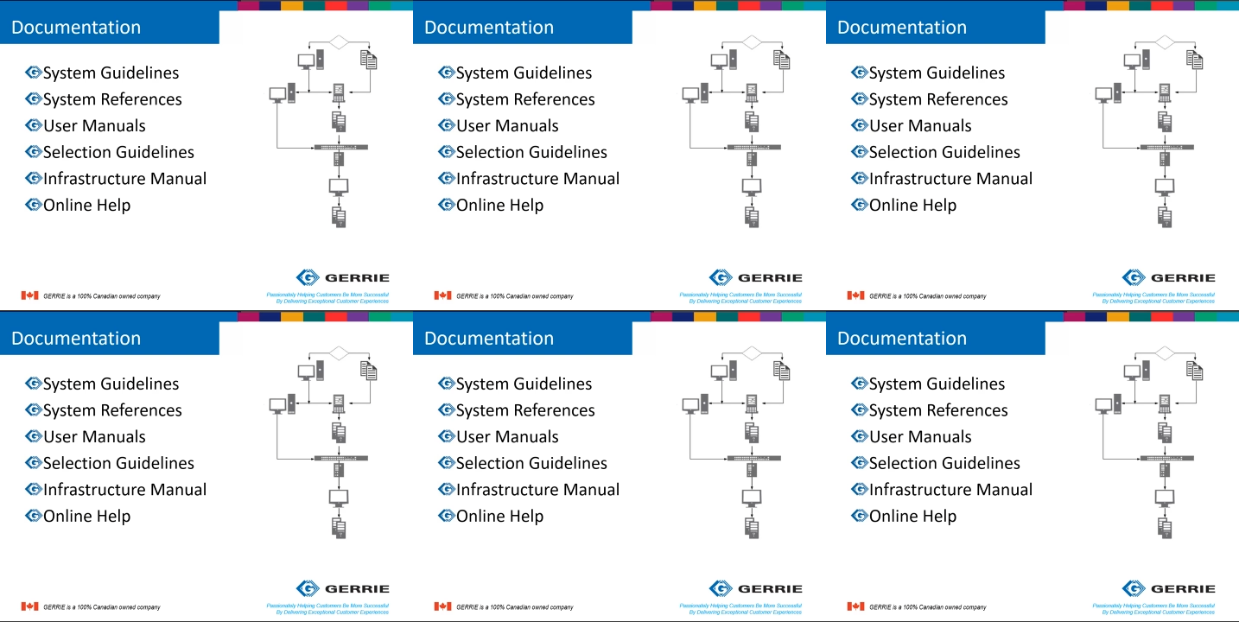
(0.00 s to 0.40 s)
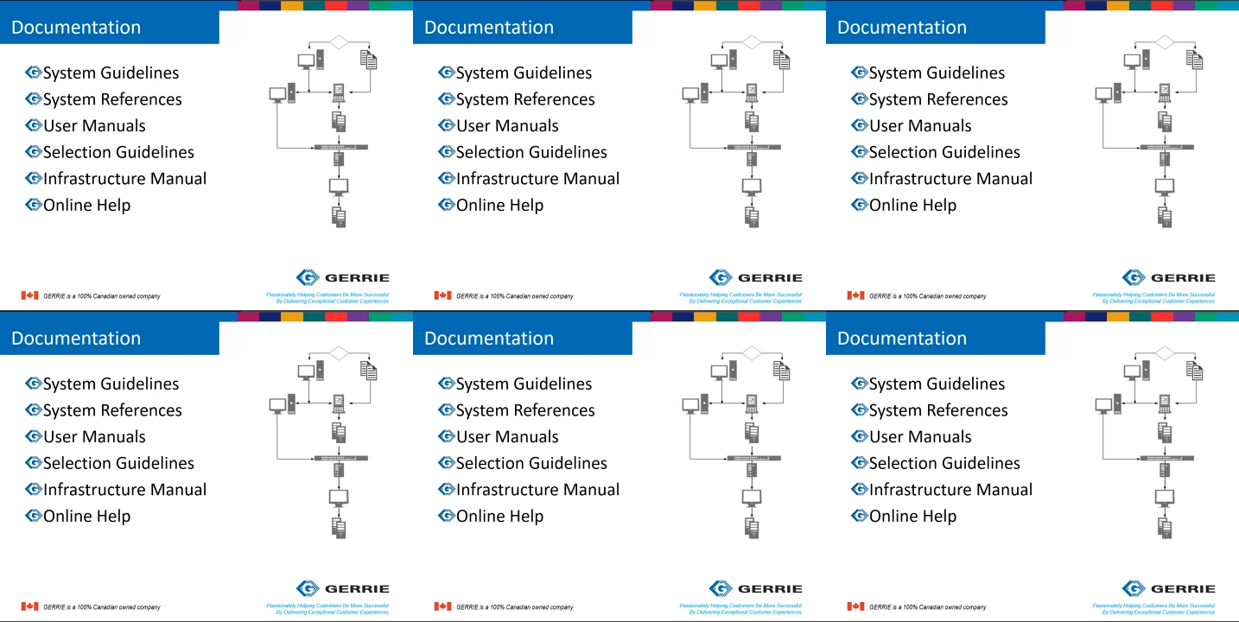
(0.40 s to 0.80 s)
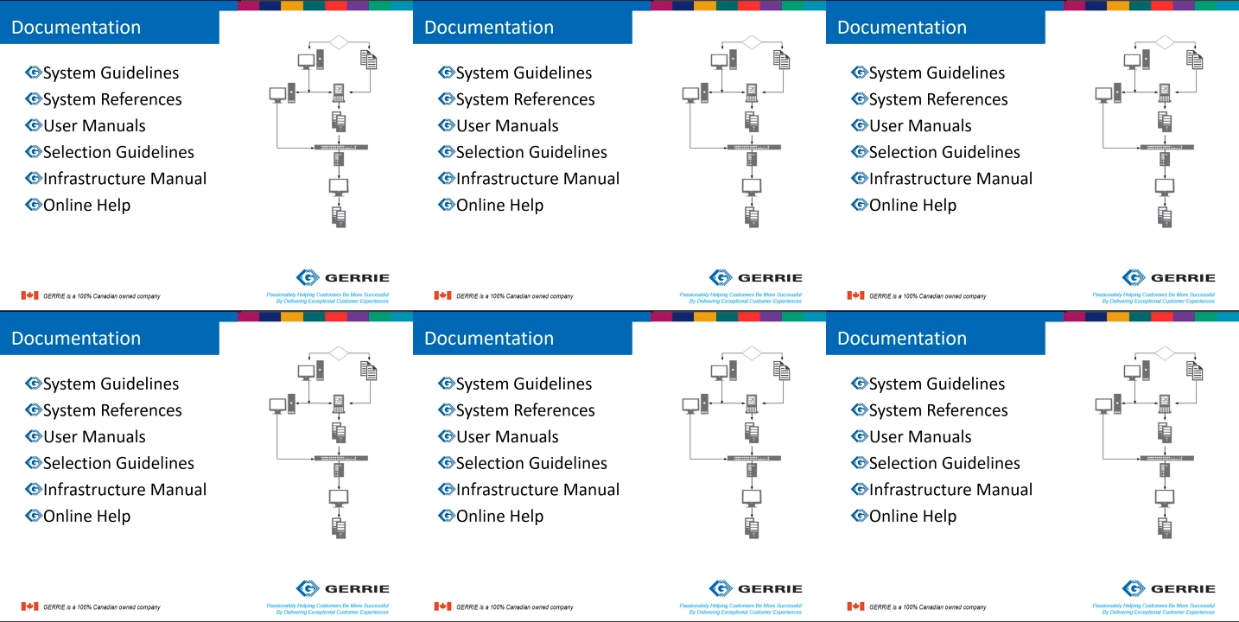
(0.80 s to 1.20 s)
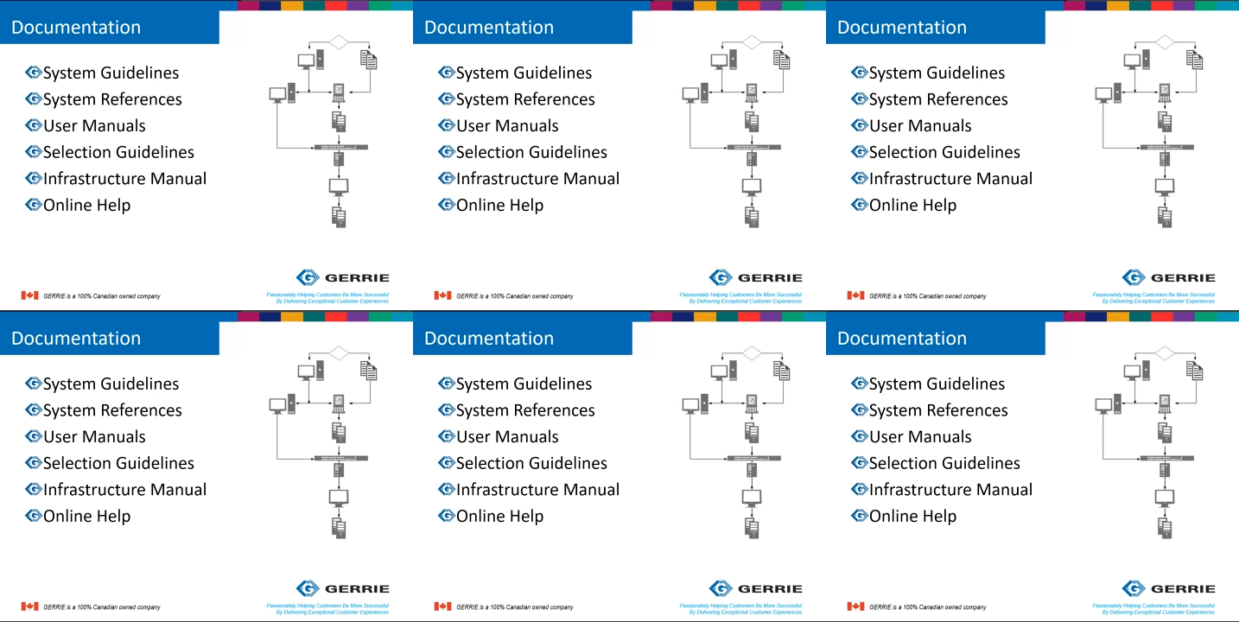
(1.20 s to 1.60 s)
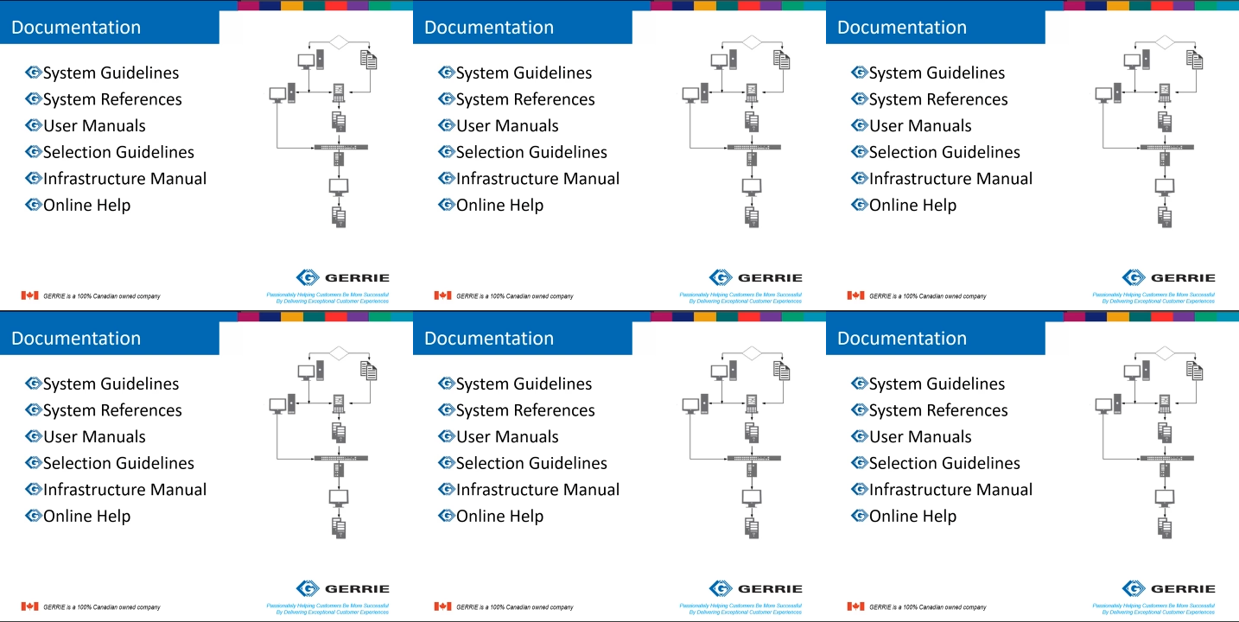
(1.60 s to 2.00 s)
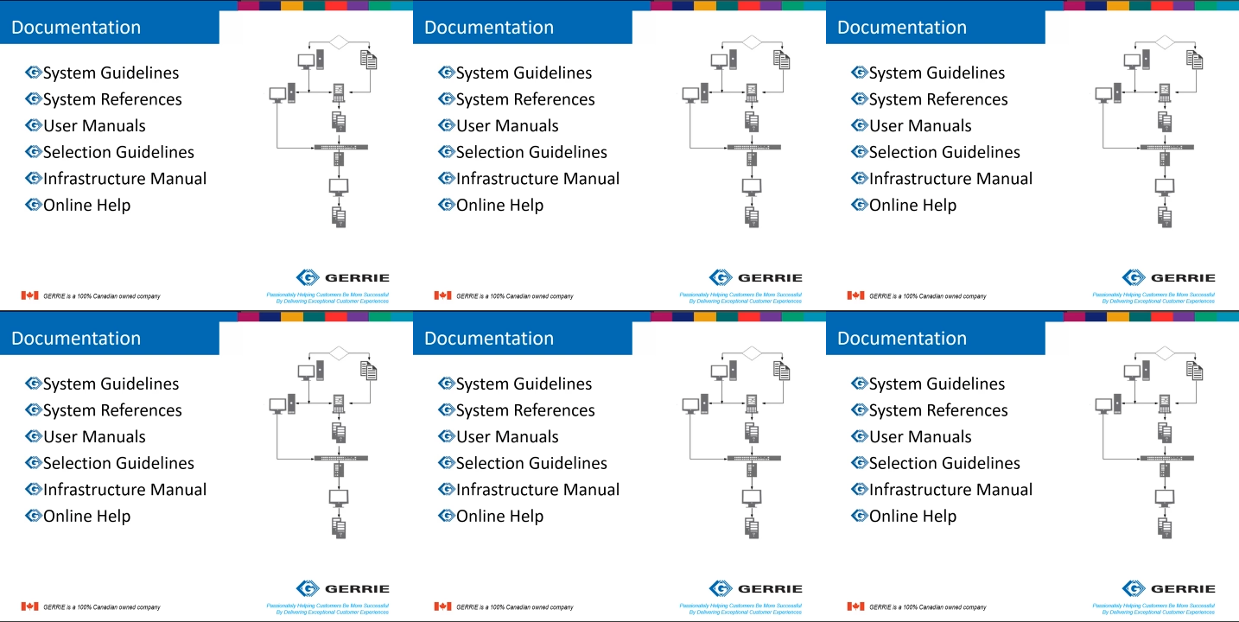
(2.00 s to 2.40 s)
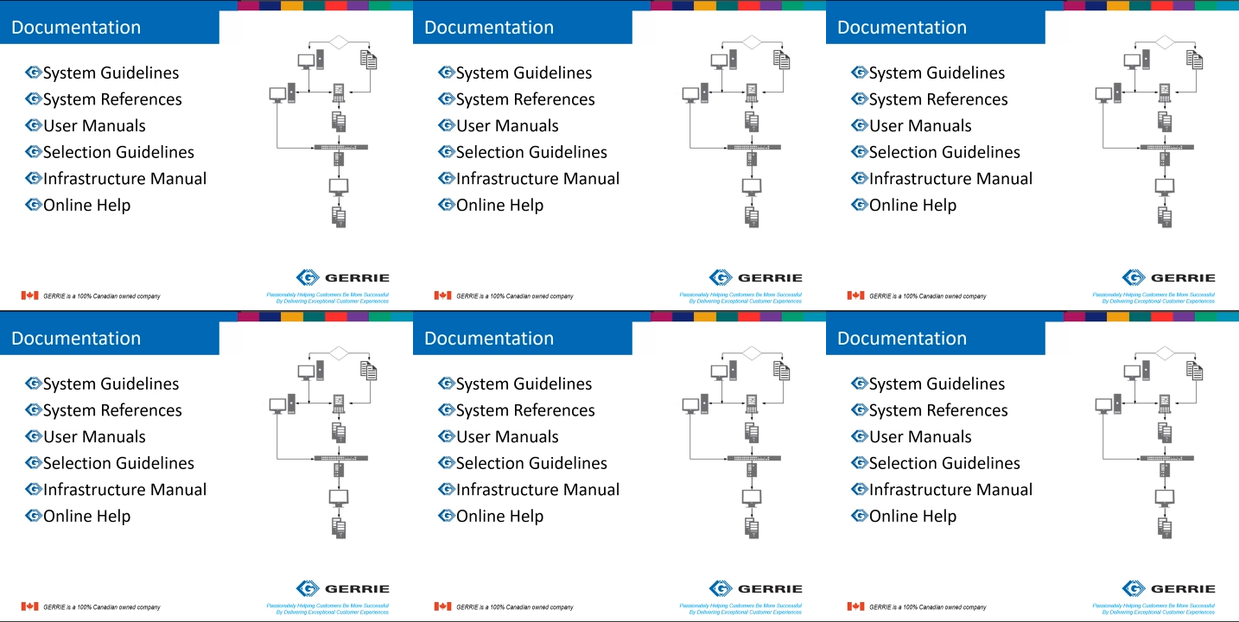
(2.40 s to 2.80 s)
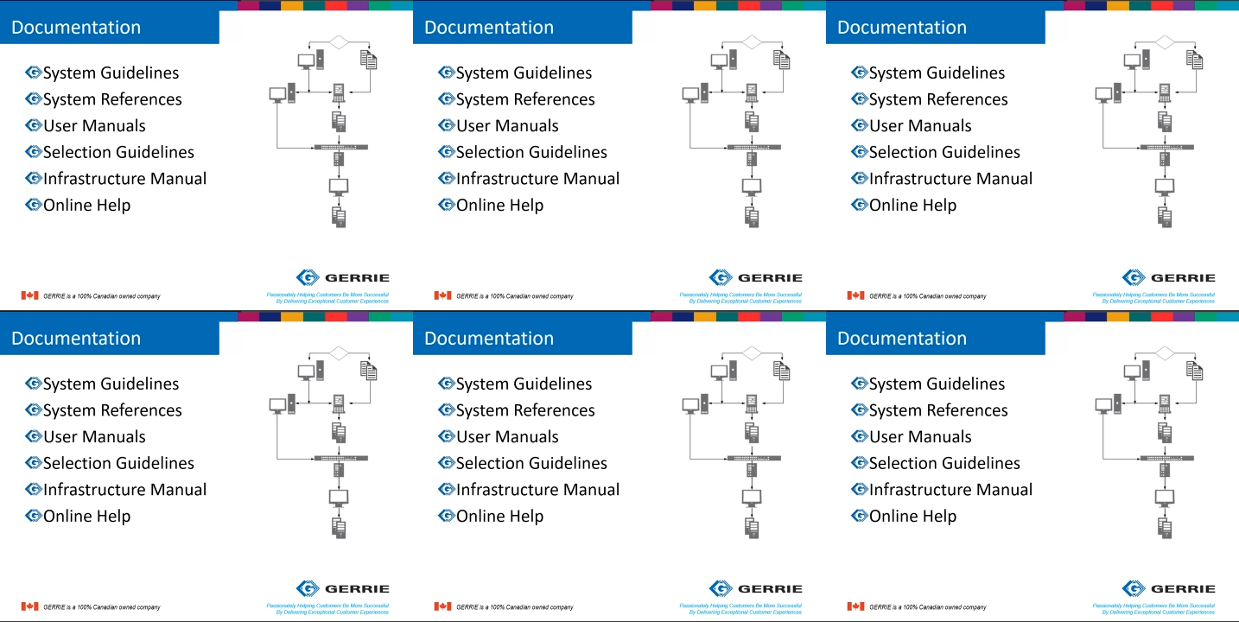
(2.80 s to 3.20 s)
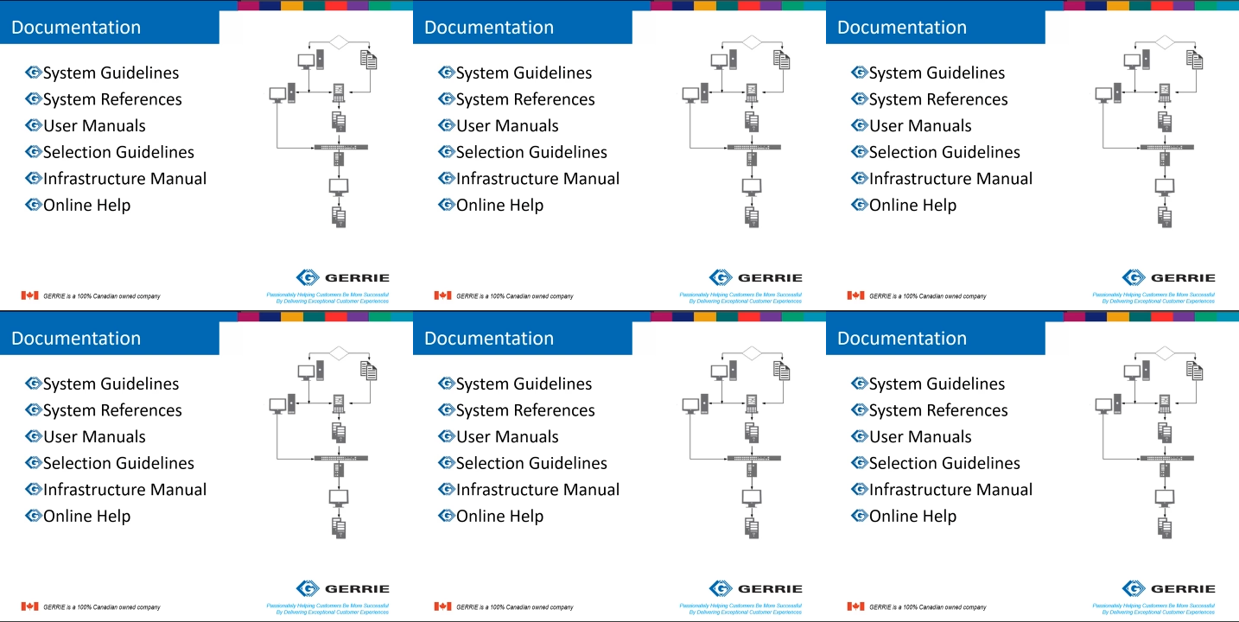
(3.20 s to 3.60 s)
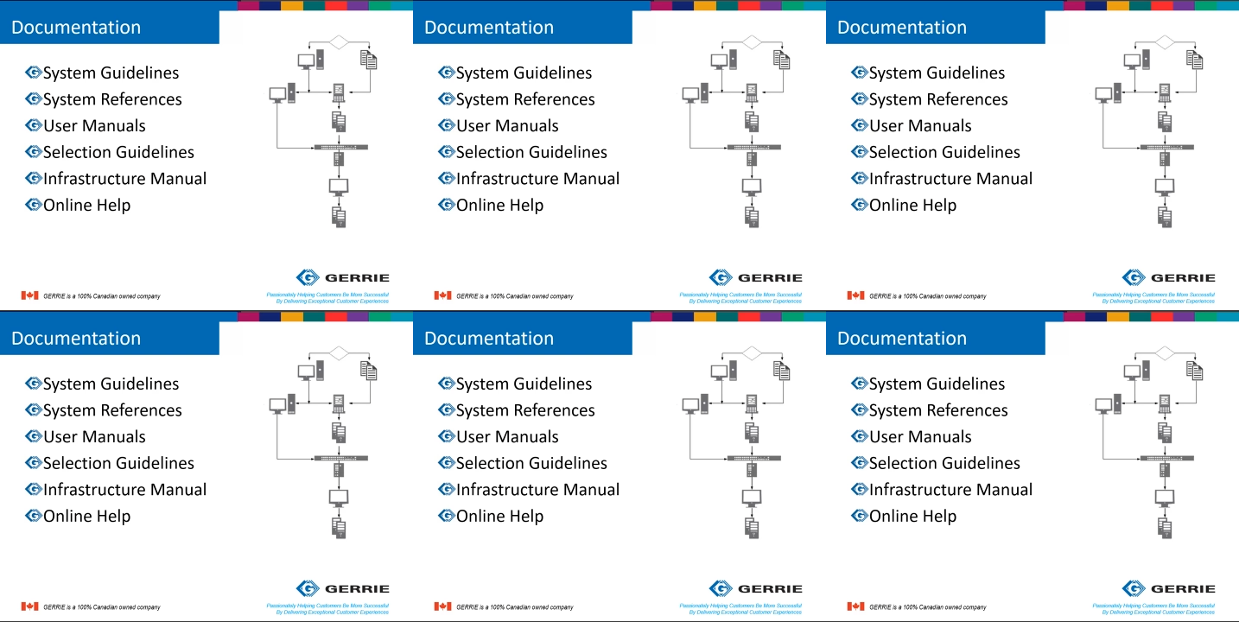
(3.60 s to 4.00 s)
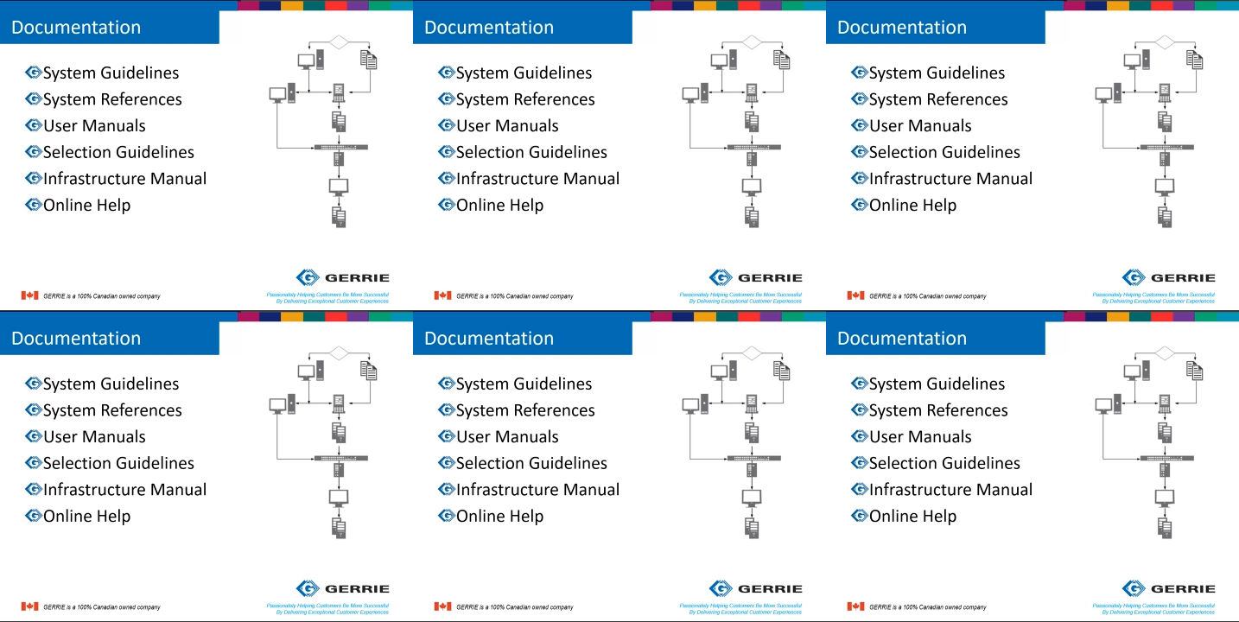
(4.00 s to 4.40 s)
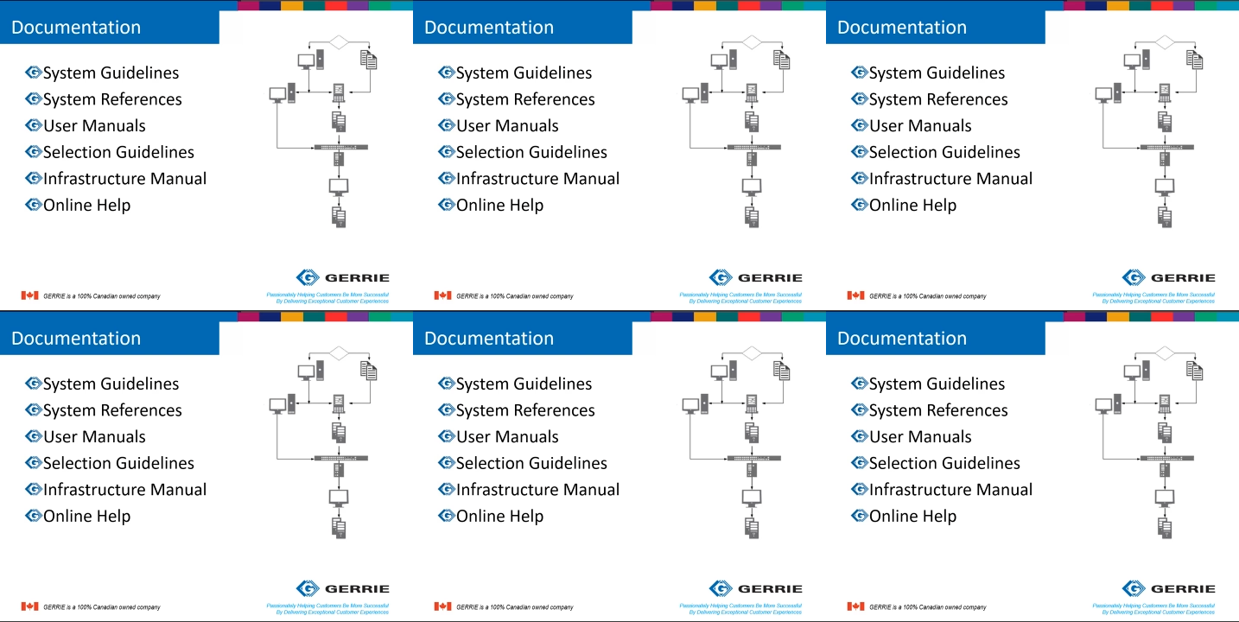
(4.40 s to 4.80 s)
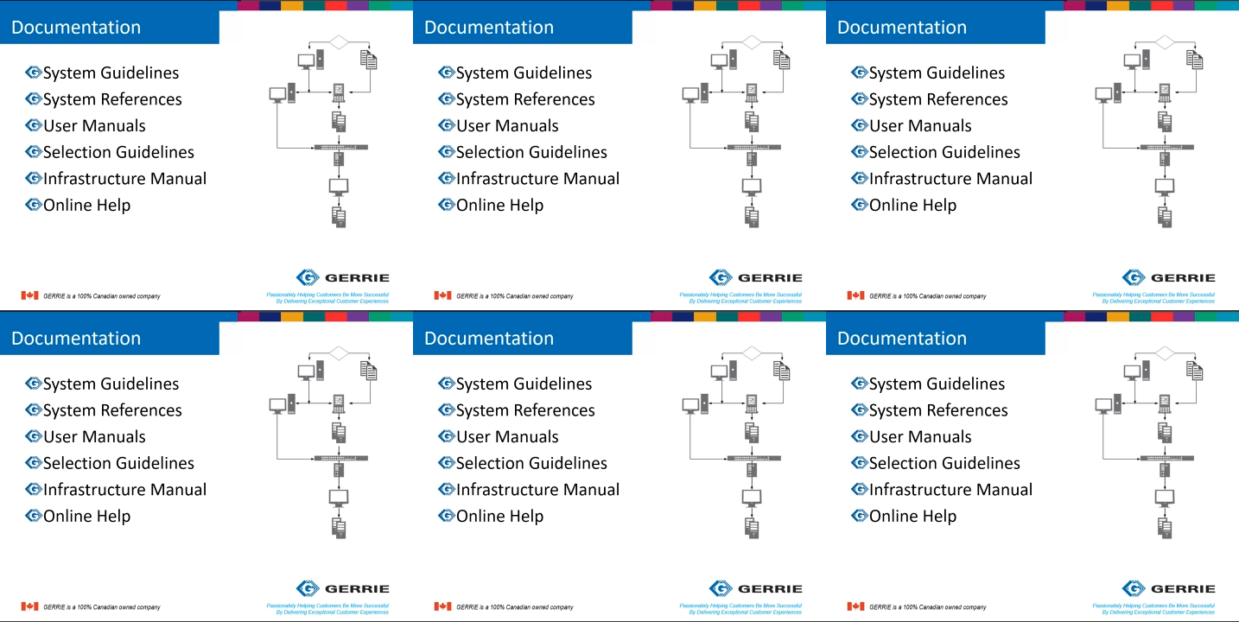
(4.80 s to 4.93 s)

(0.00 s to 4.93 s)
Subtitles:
(no speaker visible)